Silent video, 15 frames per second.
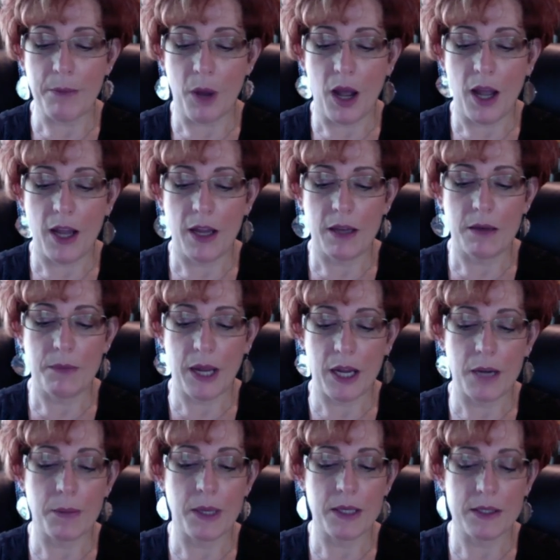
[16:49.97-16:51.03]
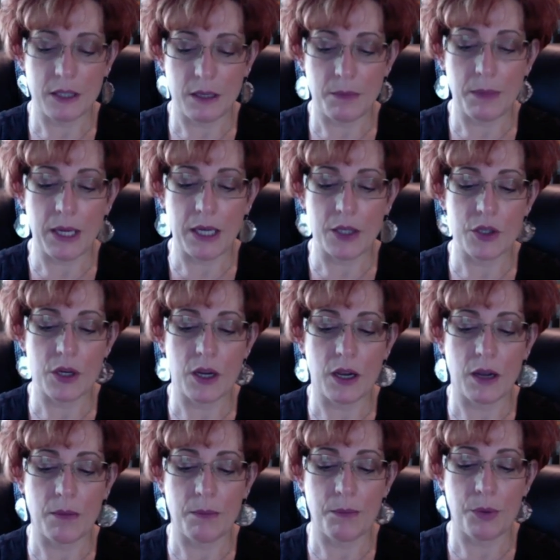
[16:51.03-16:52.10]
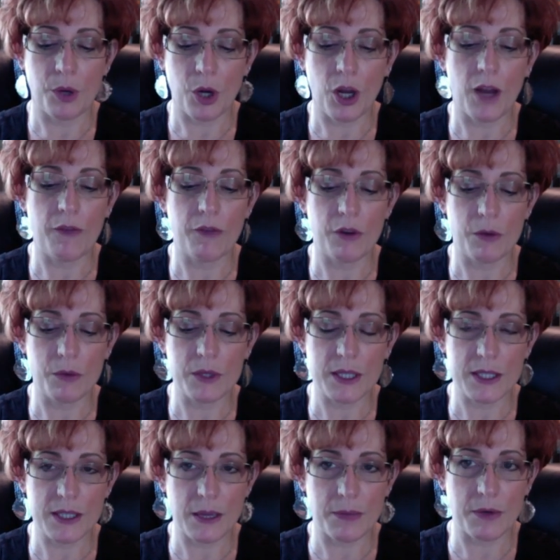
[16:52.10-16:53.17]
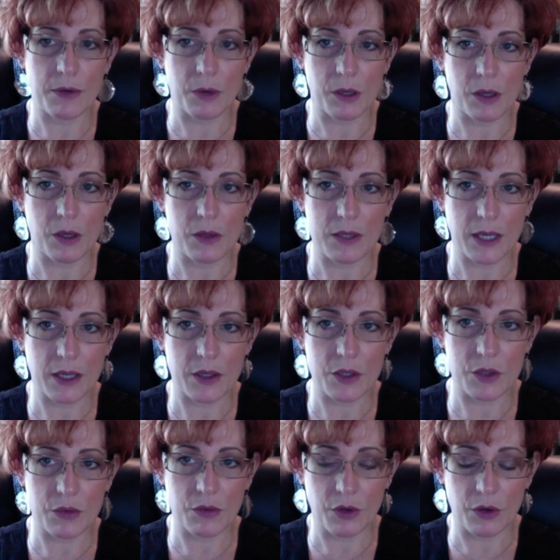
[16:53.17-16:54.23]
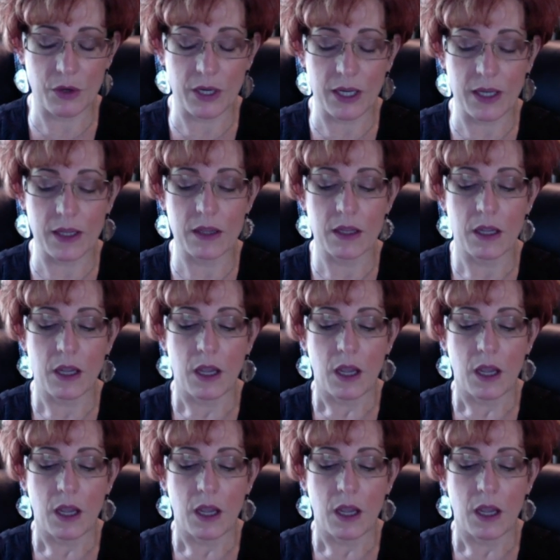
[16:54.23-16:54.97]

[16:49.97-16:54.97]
bought in Panama City Beach, put an offer and was accepted. We're closing on June 30th.